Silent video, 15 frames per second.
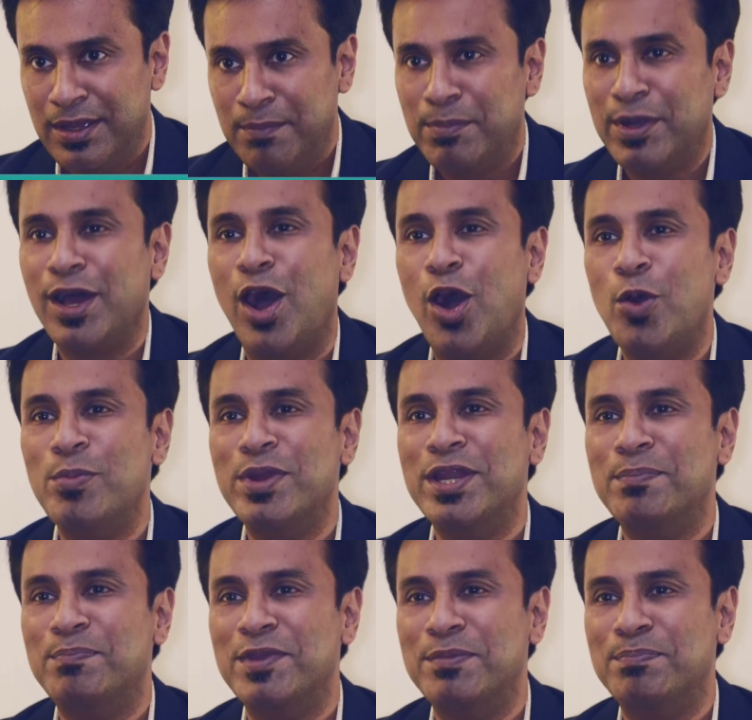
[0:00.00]
but how many
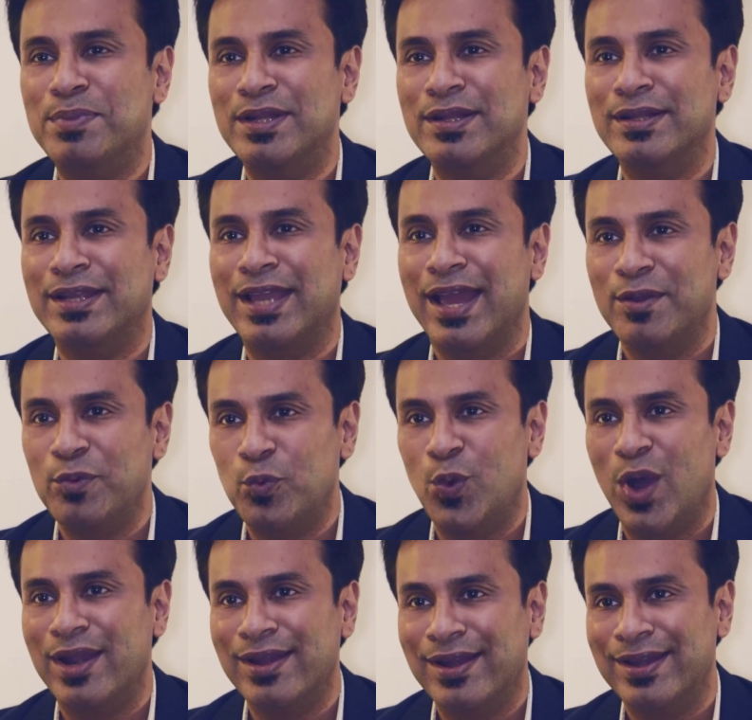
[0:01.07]
people can
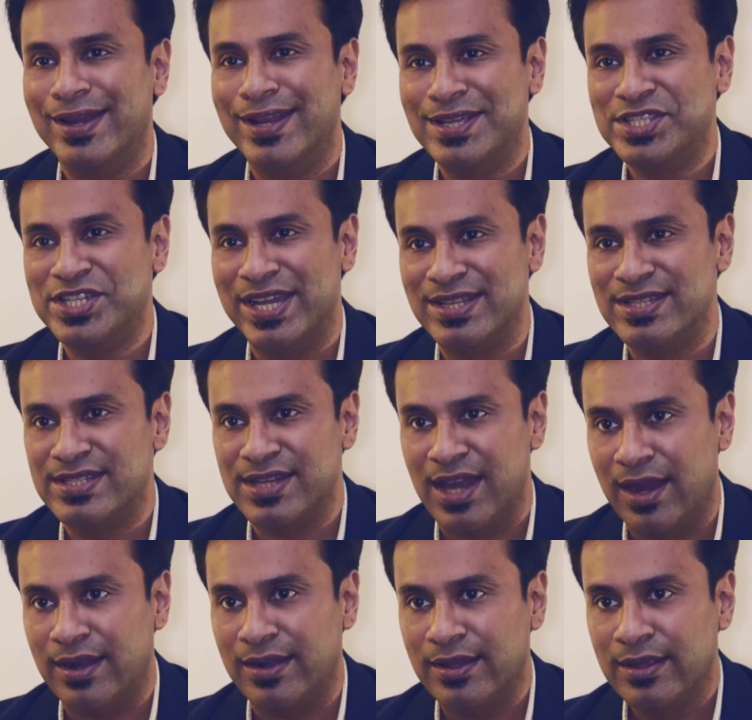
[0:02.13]
one clinic chain
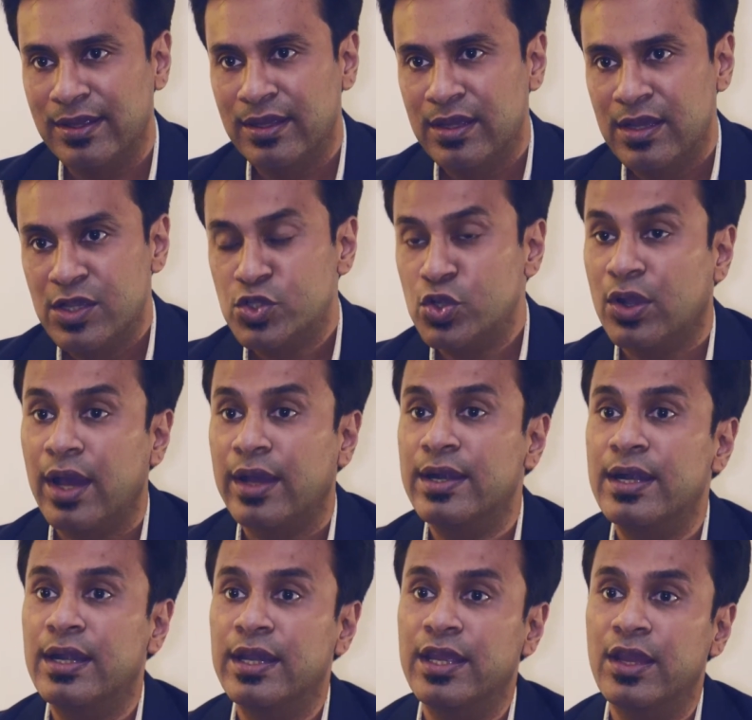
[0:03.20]
start? So
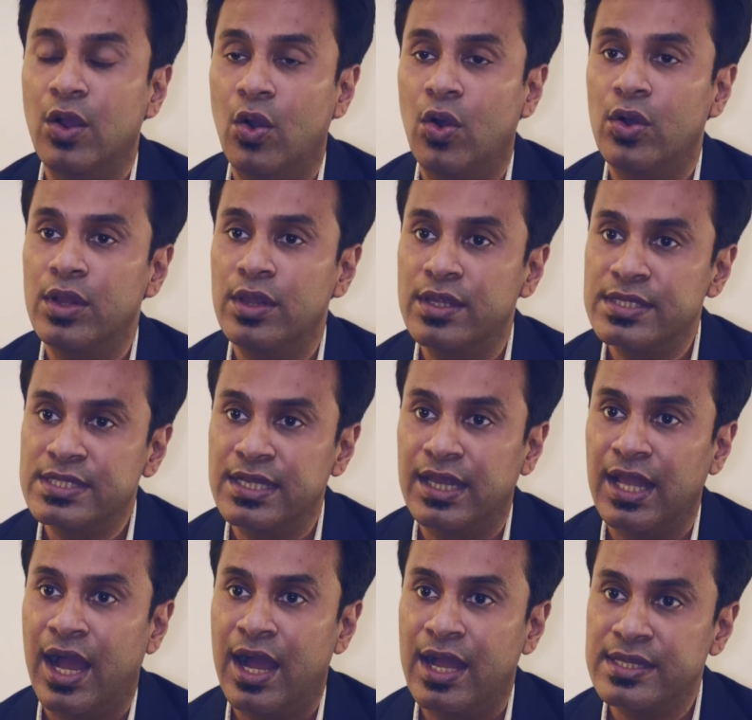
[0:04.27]
currently all the
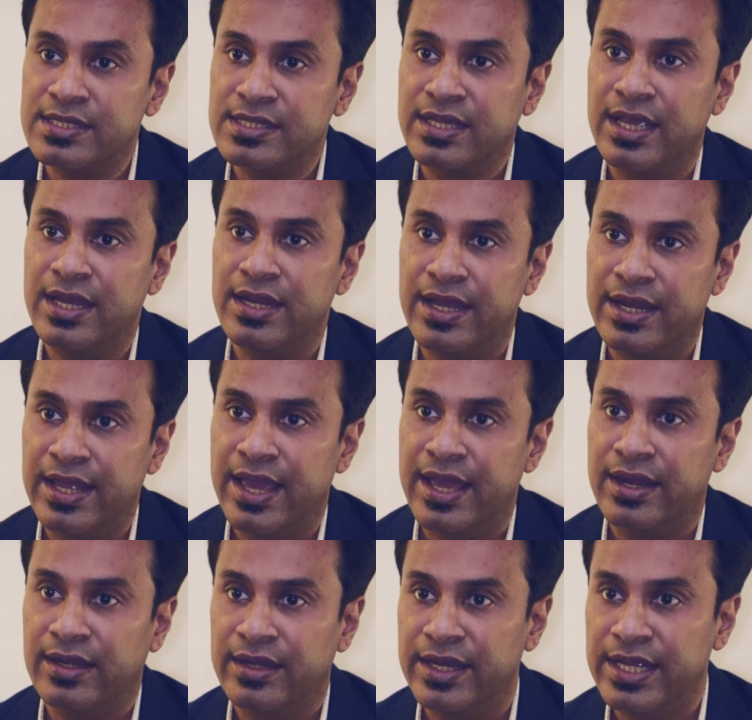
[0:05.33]
large skin and
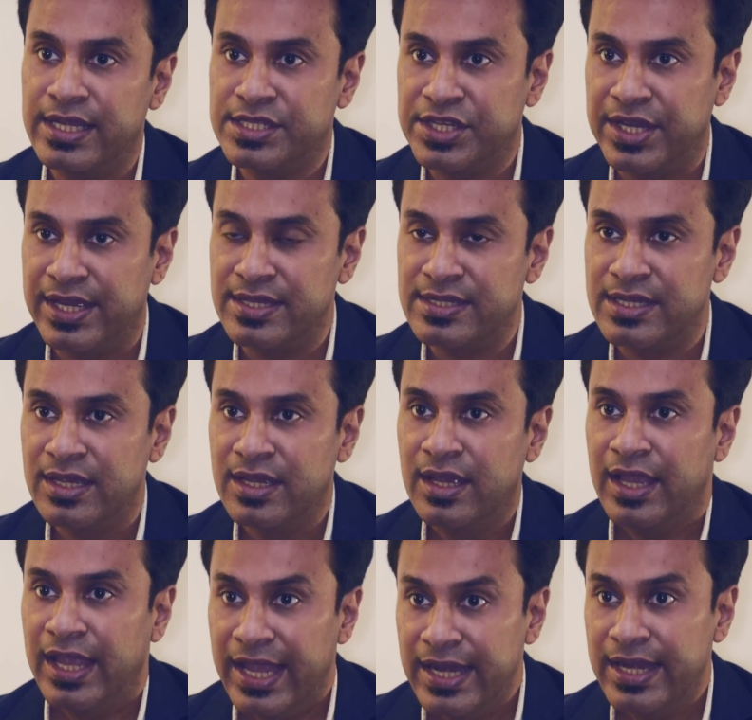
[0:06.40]
hair clinic chains
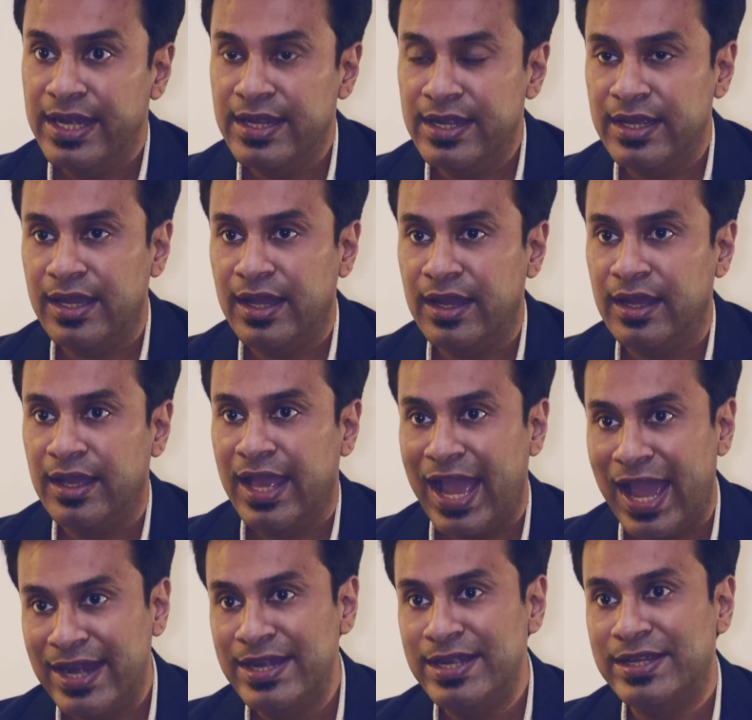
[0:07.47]
in India
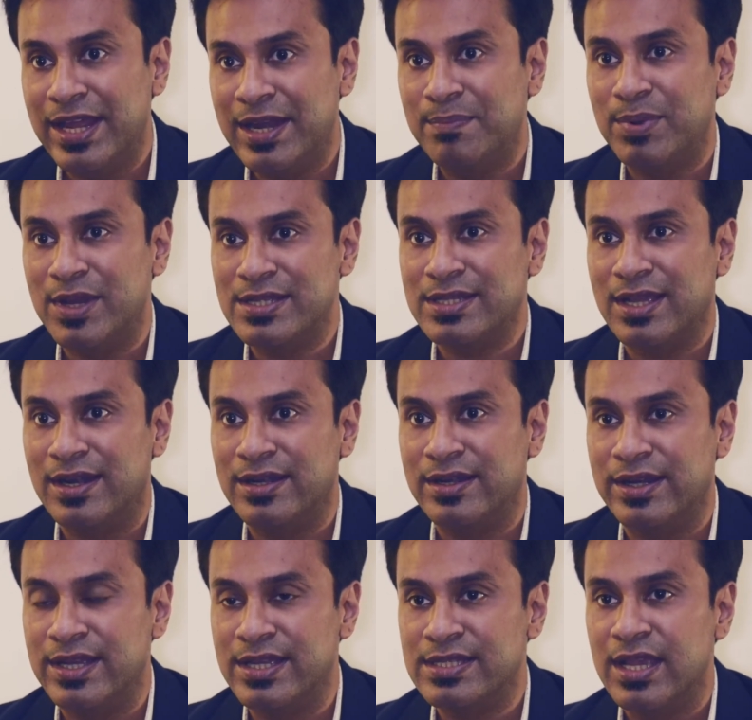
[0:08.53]
and in 10 plus
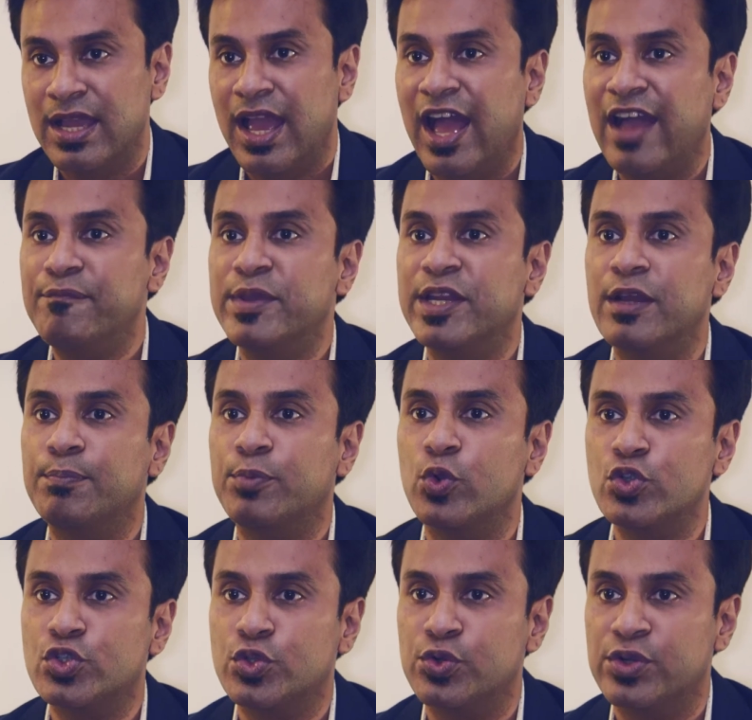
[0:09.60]
countries have been
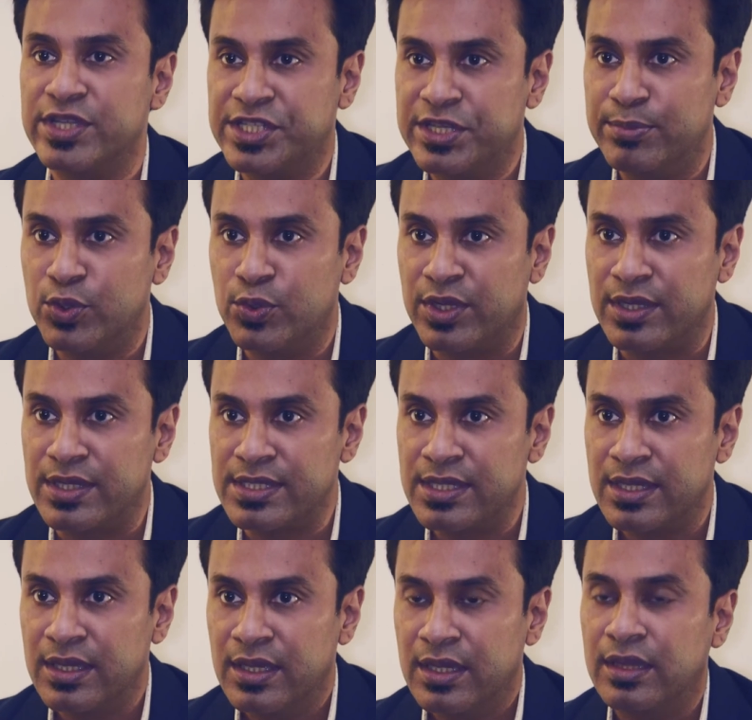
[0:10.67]
approached to distributors.
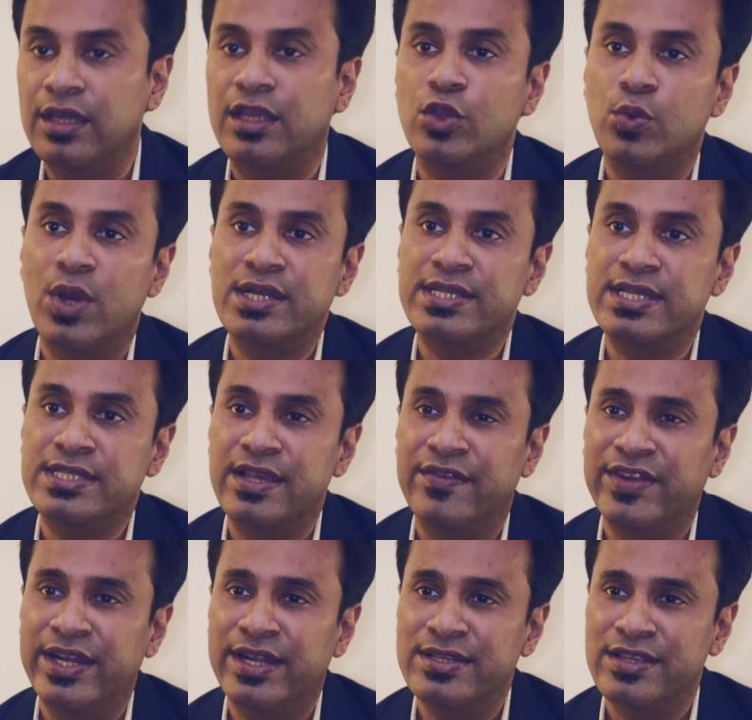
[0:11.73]
The
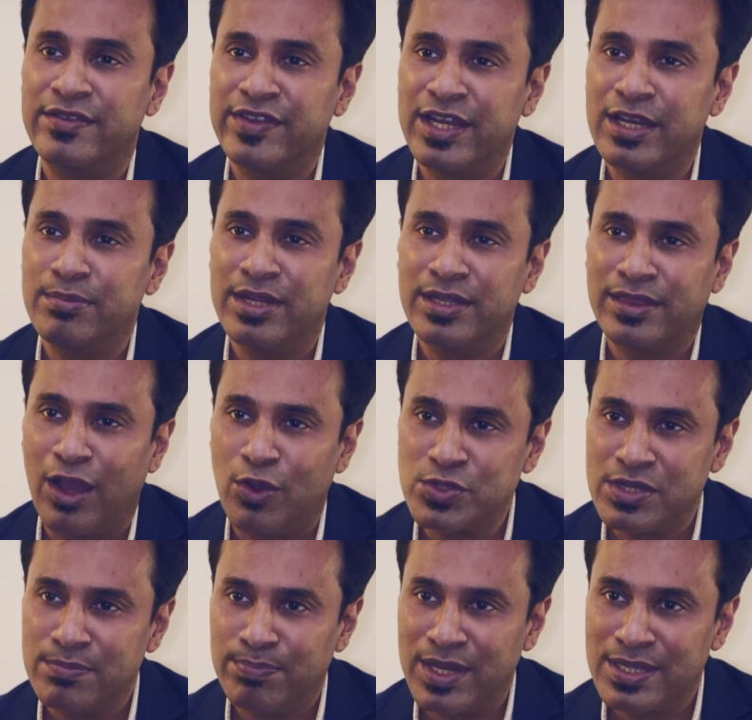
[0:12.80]
QR678 is available in
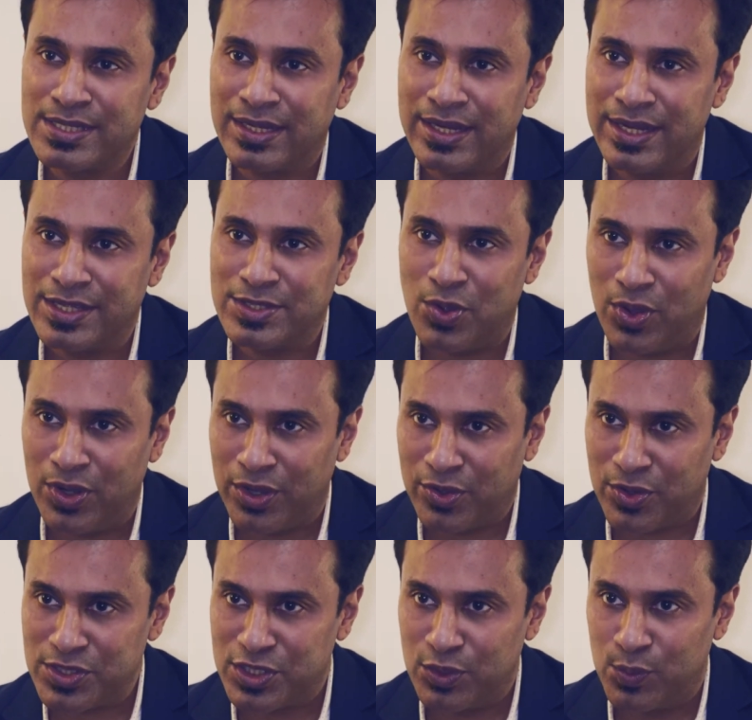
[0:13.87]
1000 plus clinics all
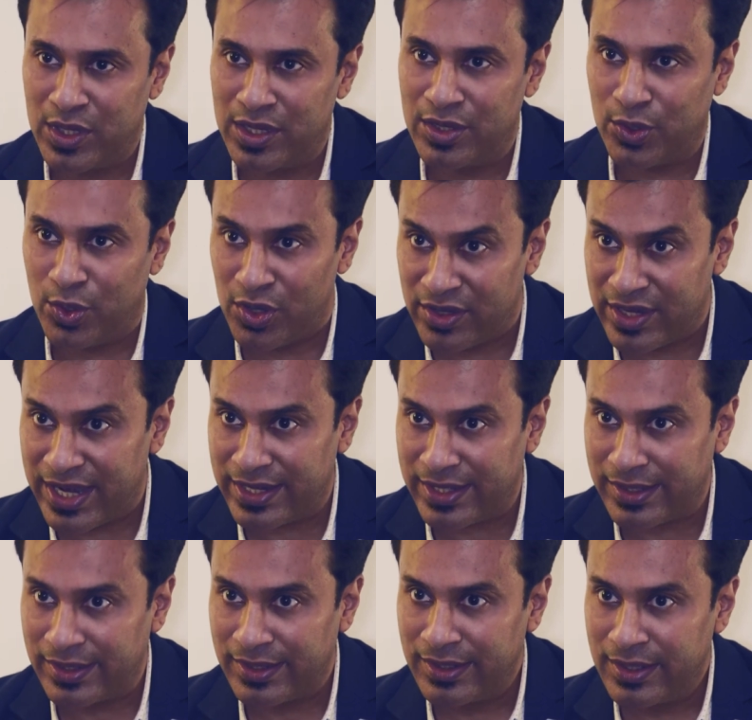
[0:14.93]
across the world already.